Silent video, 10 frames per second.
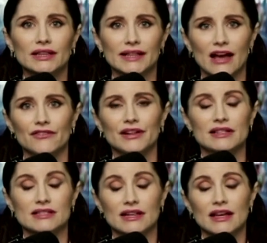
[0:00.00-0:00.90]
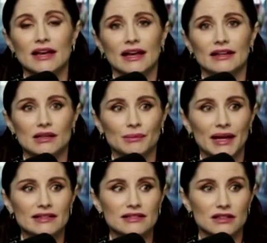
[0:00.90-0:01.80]
at the evidence and in some
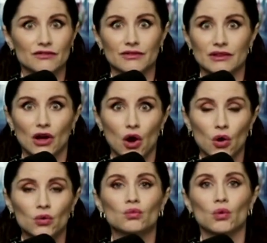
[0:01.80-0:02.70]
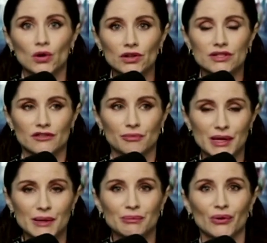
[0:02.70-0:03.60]
cases of the own words of
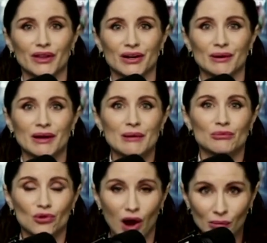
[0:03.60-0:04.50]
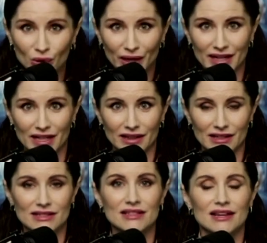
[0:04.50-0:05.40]
people that are promulgating
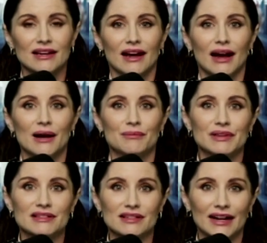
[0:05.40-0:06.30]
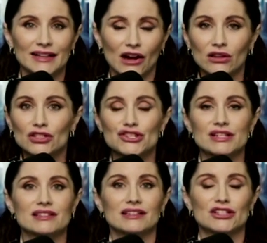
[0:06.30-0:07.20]
these
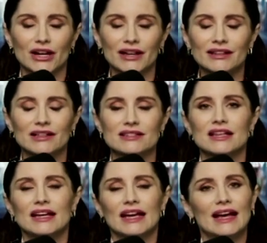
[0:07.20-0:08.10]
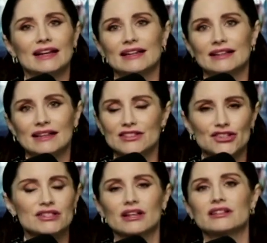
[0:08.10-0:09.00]
ideologies and agendas. And it's
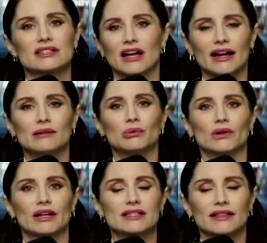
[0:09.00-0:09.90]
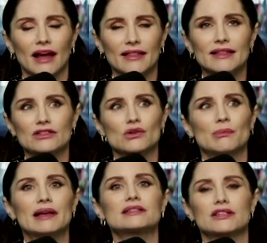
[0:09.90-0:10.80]
just undeniable. And I think that's what
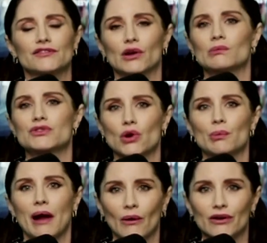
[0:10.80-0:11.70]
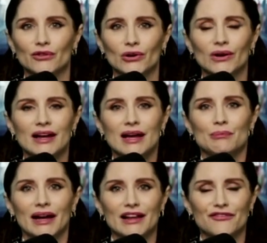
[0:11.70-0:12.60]
makes this film so powerful.
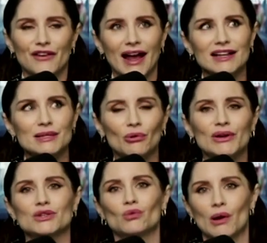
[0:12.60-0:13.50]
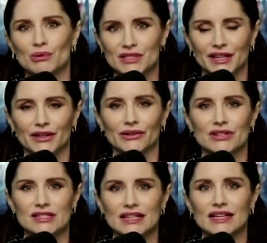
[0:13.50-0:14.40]
But if I had to point to one
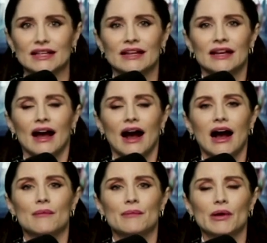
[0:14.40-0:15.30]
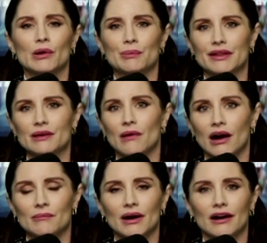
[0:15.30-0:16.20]
particular scene, it would be the
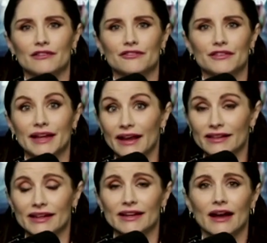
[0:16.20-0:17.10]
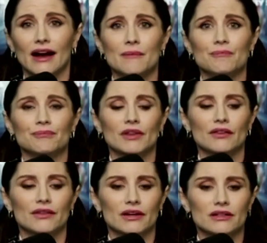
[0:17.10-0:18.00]
mom of Yaley.
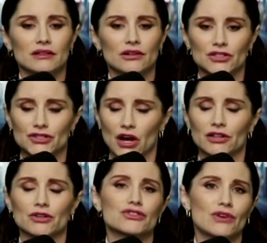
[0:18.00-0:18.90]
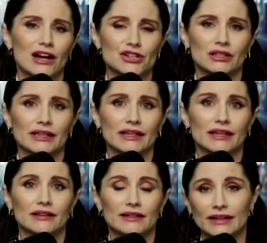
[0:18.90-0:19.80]
Her daughter was
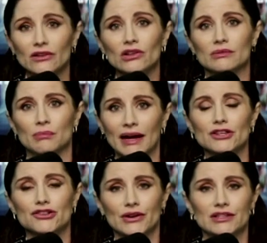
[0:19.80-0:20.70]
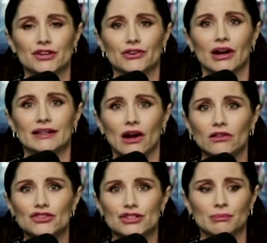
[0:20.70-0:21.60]
tragically killed by transgender
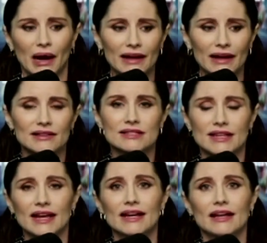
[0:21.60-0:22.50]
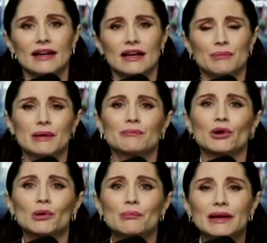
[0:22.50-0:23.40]
ideology, by the state
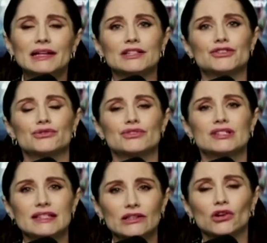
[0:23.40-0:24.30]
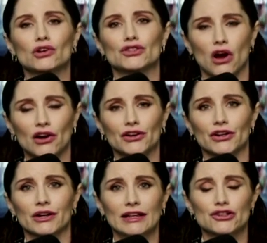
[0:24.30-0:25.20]
being permitted to steal her
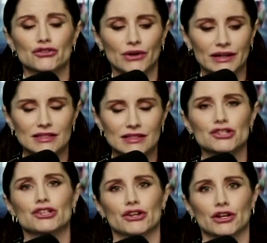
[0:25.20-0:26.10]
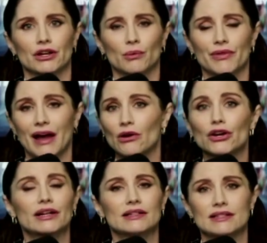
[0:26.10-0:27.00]
daughter and transition her without
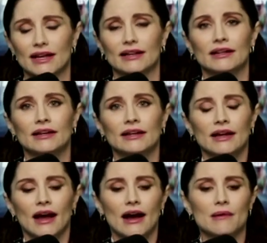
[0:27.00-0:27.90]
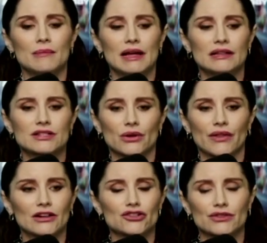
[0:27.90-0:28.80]
her consent. And so
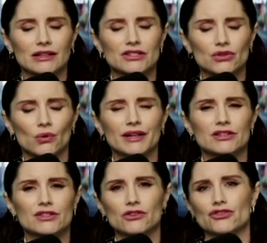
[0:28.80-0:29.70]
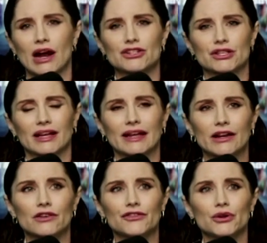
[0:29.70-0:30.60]
that story is so tragic. That
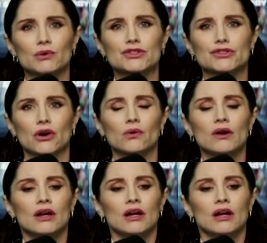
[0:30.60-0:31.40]
interview was so